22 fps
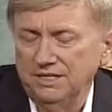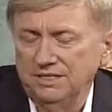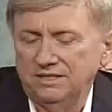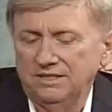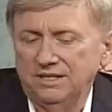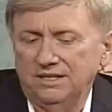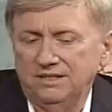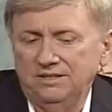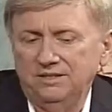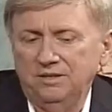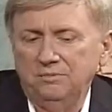
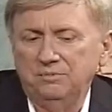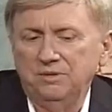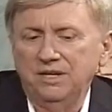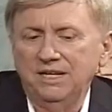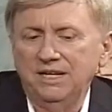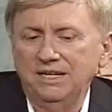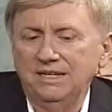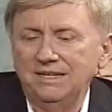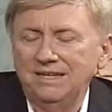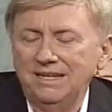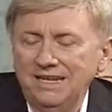It's not,
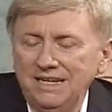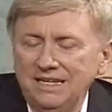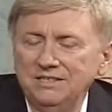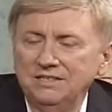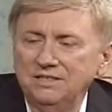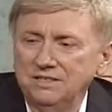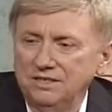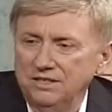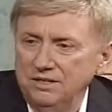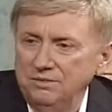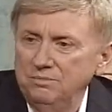nobody
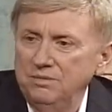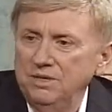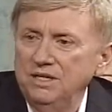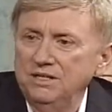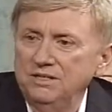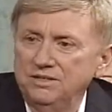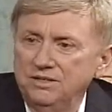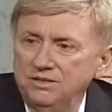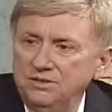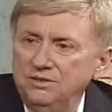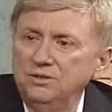intentionally
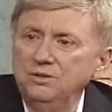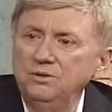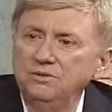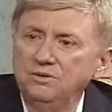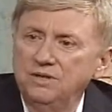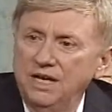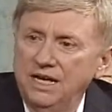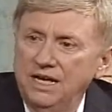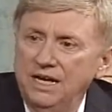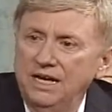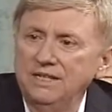meant to do
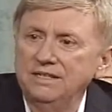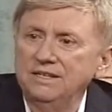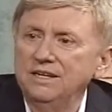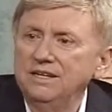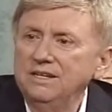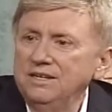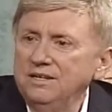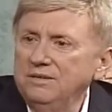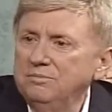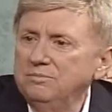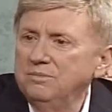that,
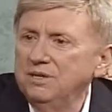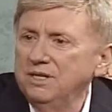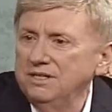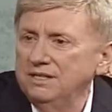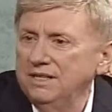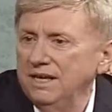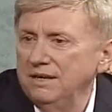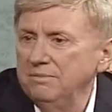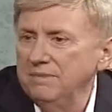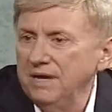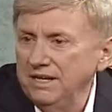
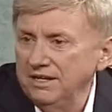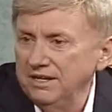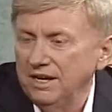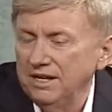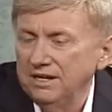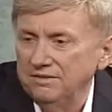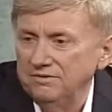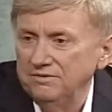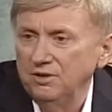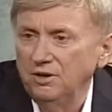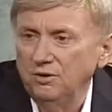but they may
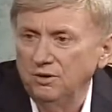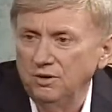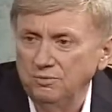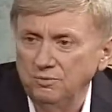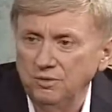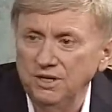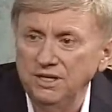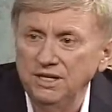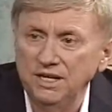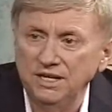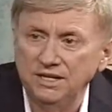not have
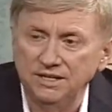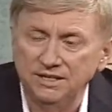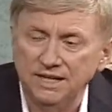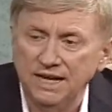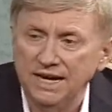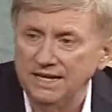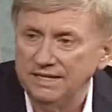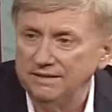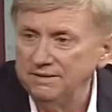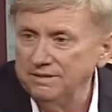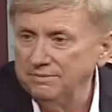known we needed
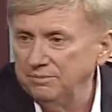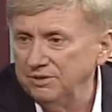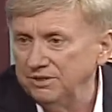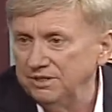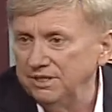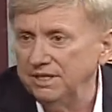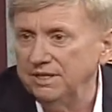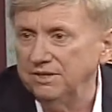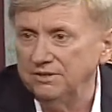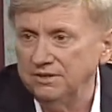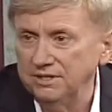that
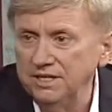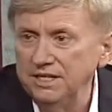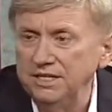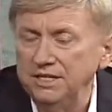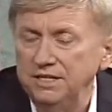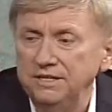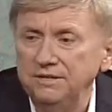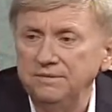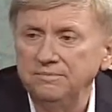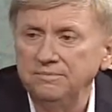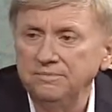particular need.